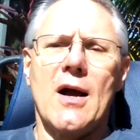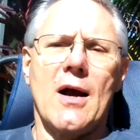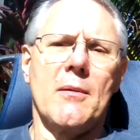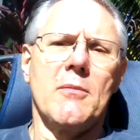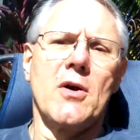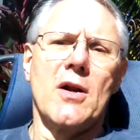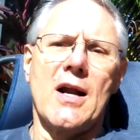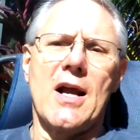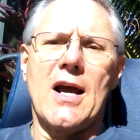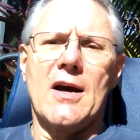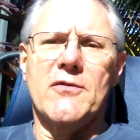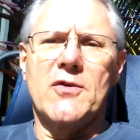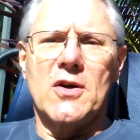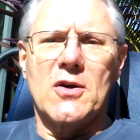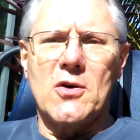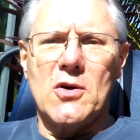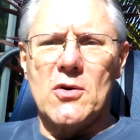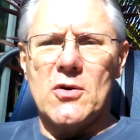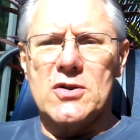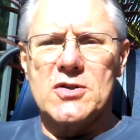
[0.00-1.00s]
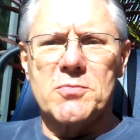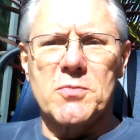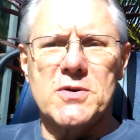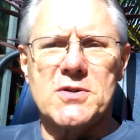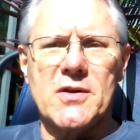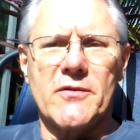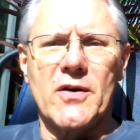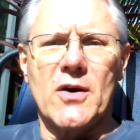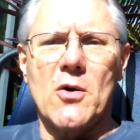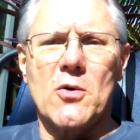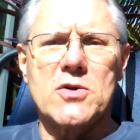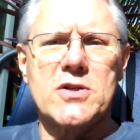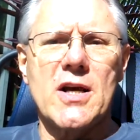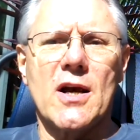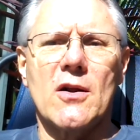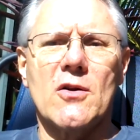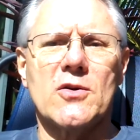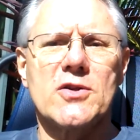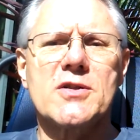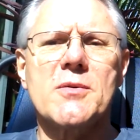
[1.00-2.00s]
I'm going to have to go to a specific
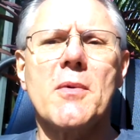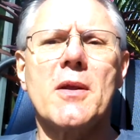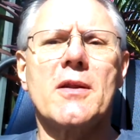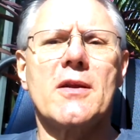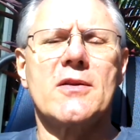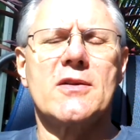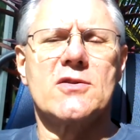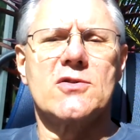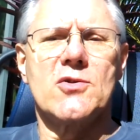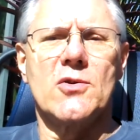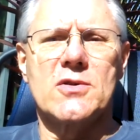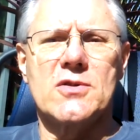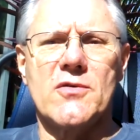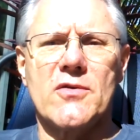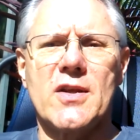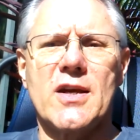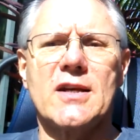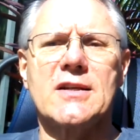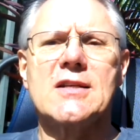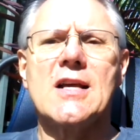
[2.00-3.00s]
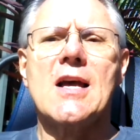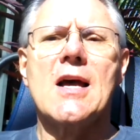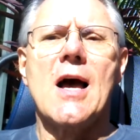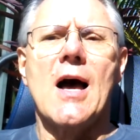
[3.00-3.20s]
hotel or some other sorts of things.